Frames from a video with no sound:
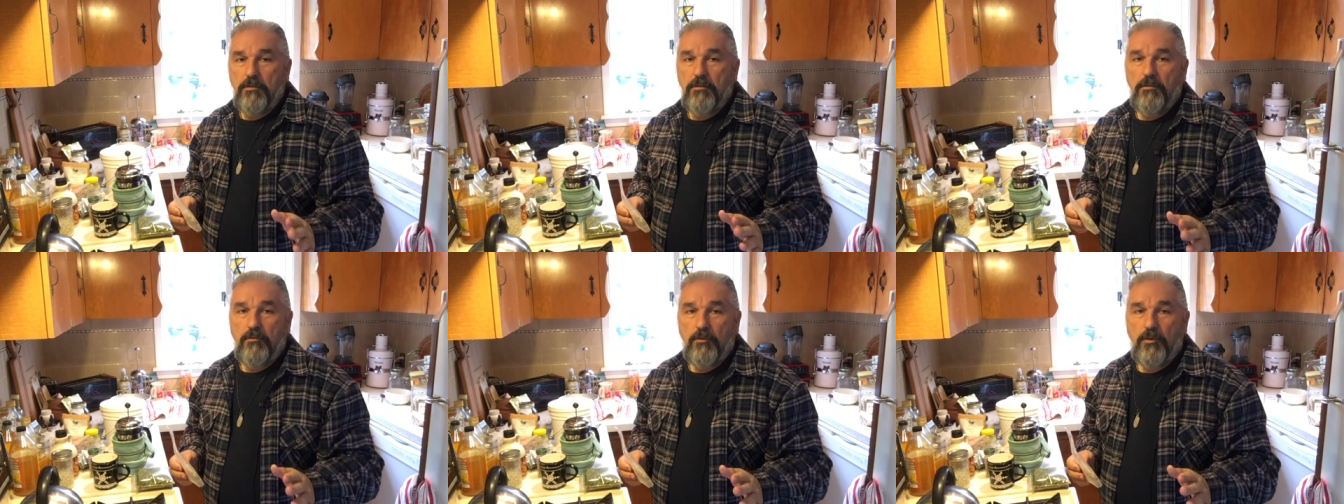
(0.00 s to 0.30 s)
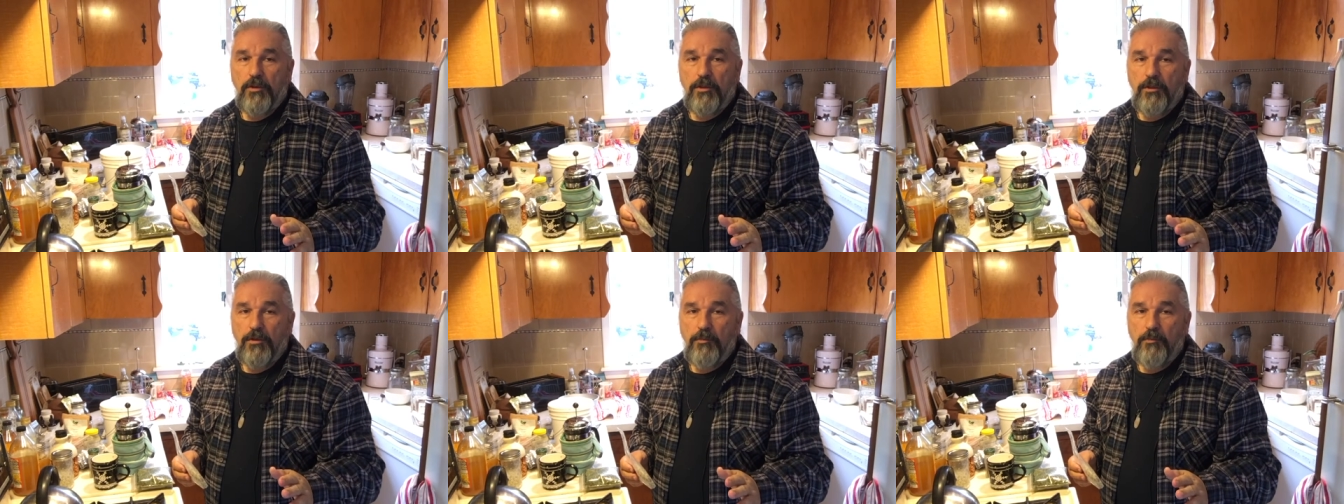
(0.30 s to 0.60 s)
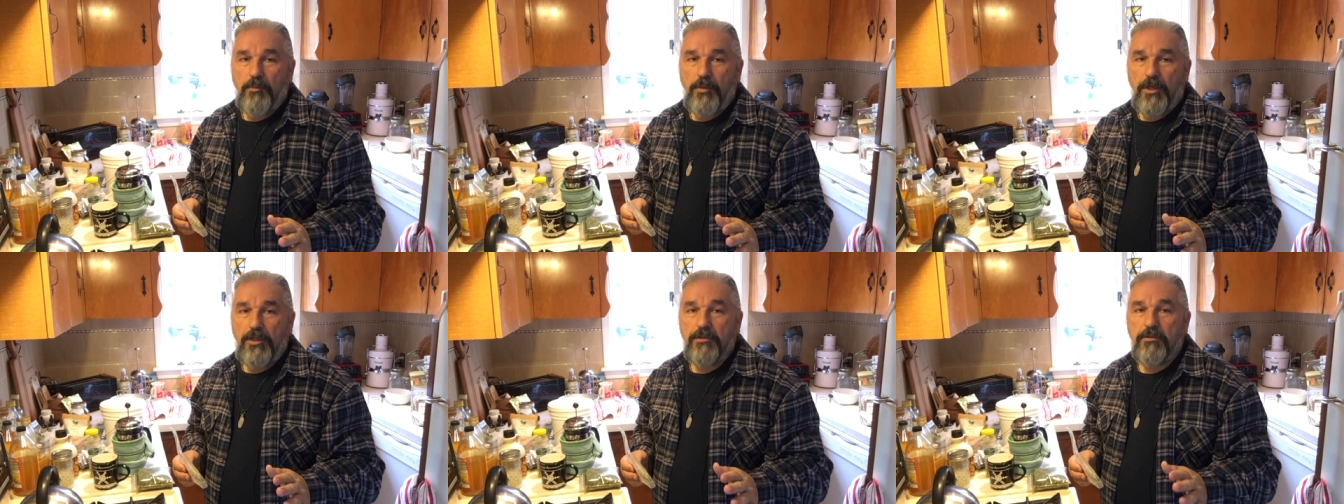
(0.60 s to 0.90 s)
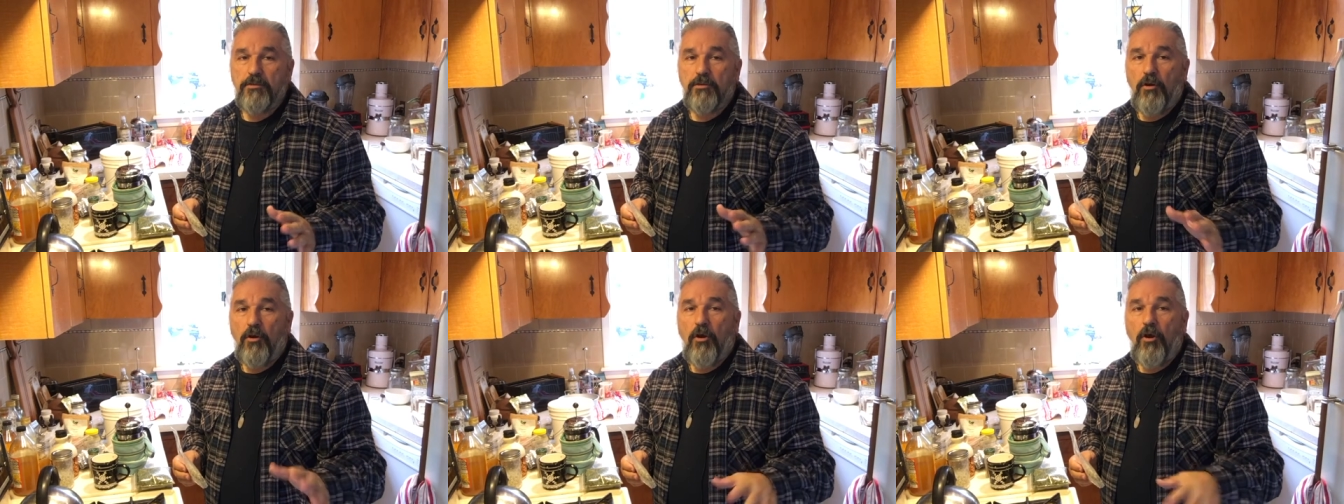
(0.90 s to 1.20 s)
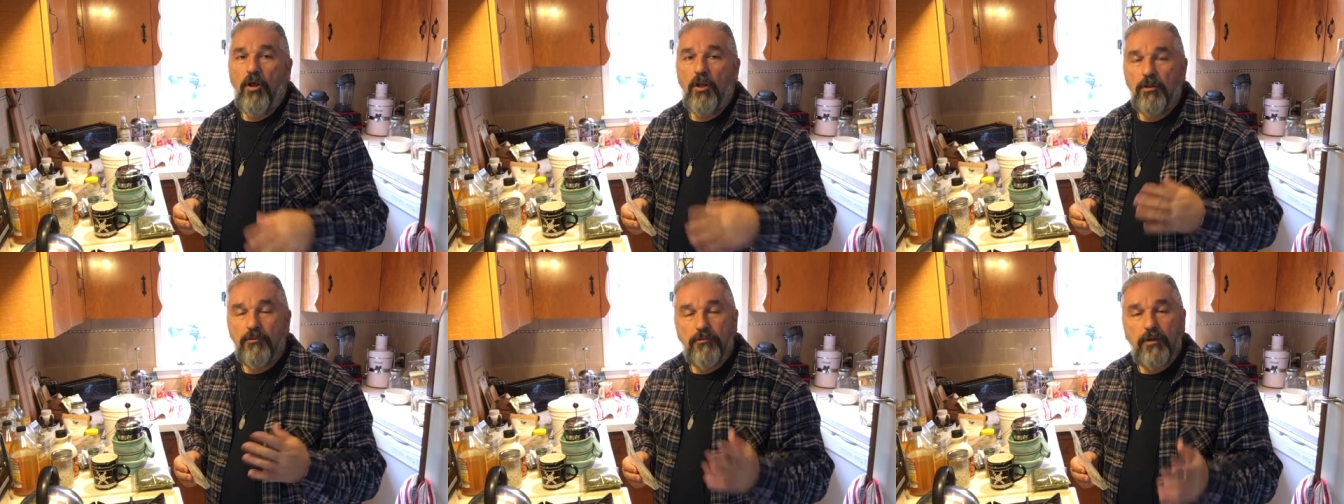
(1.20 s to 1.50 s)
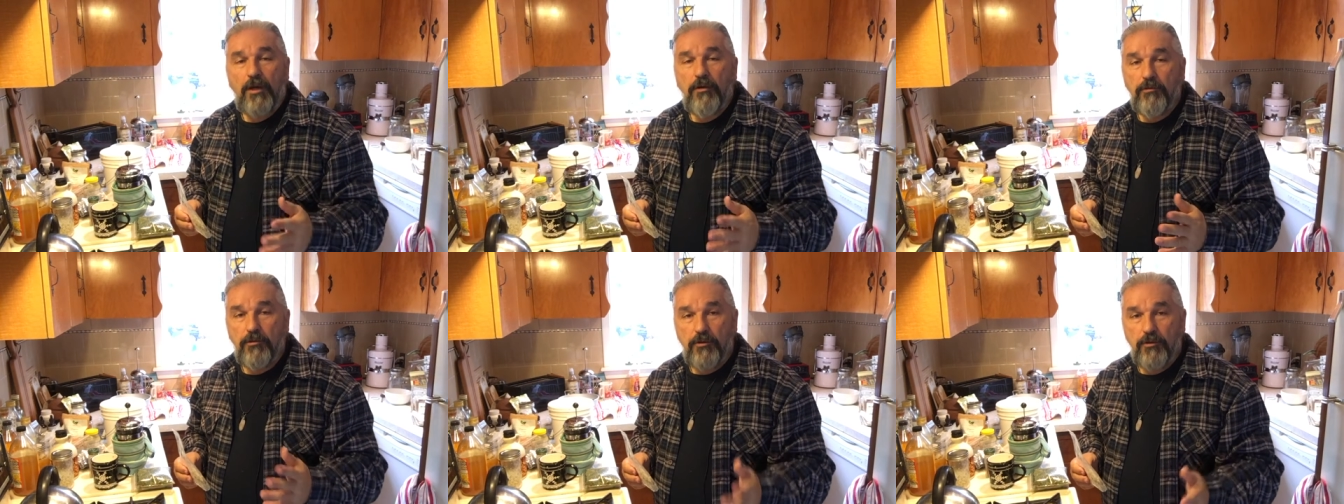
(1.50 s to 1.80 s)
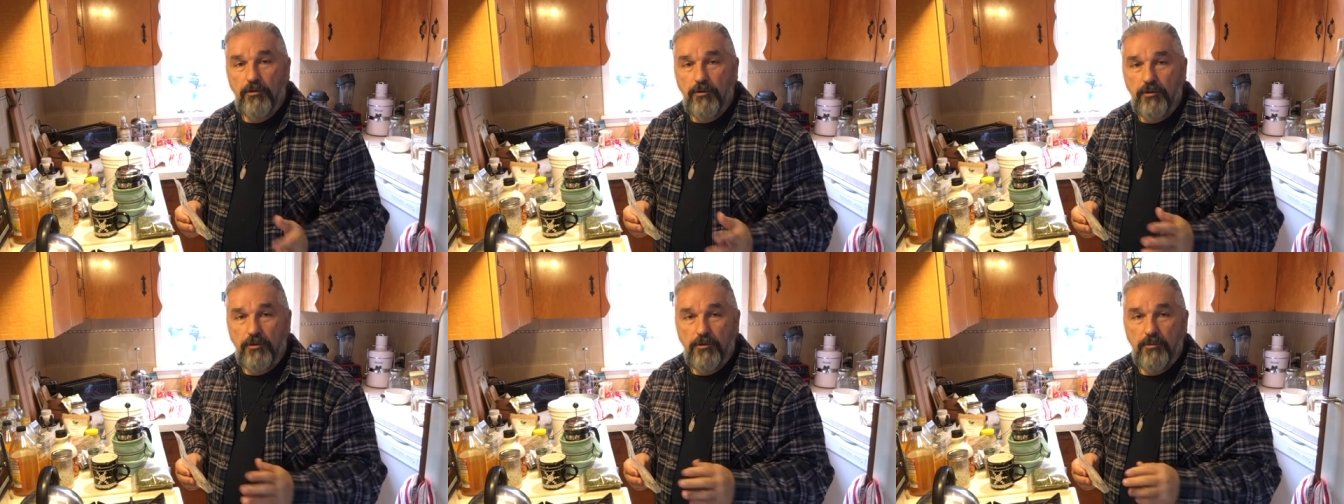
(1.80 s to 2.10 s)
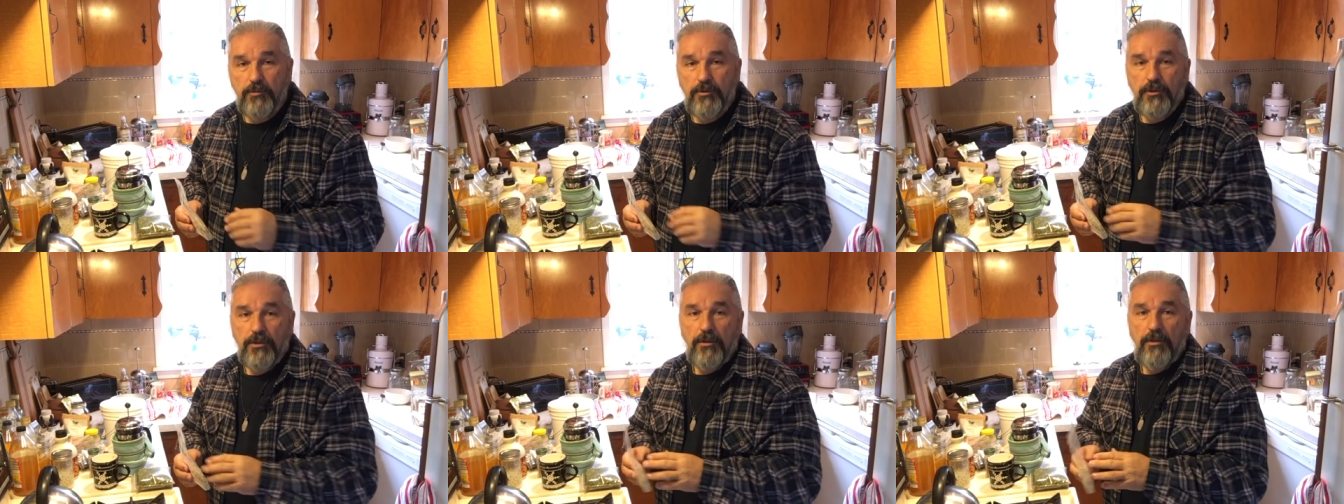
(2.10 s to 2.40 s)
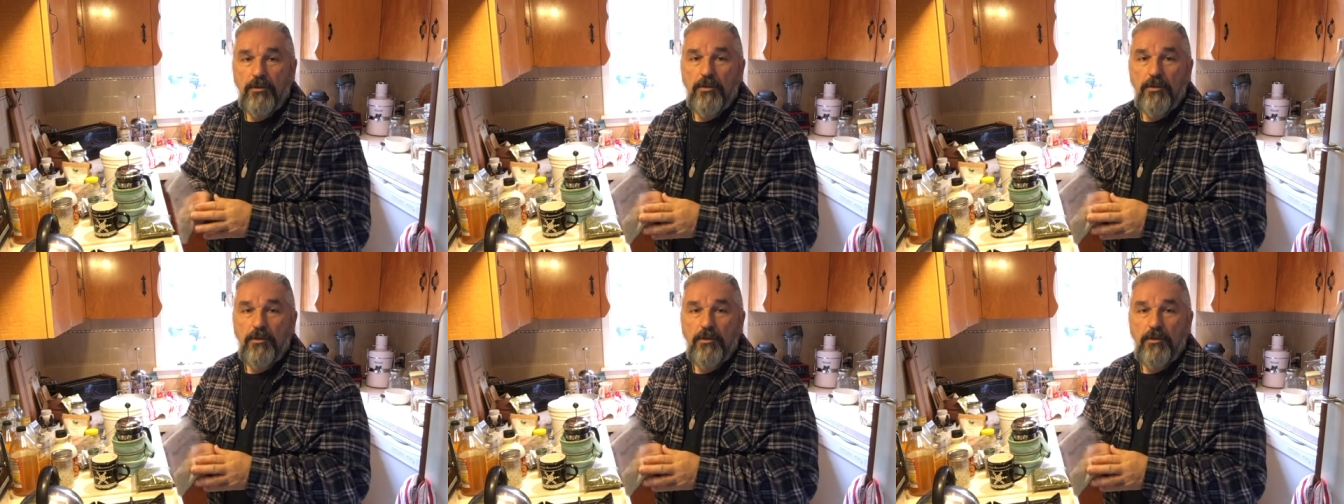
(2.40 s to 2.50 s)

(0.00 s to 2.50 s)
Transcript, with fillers: one of the best all-around herbs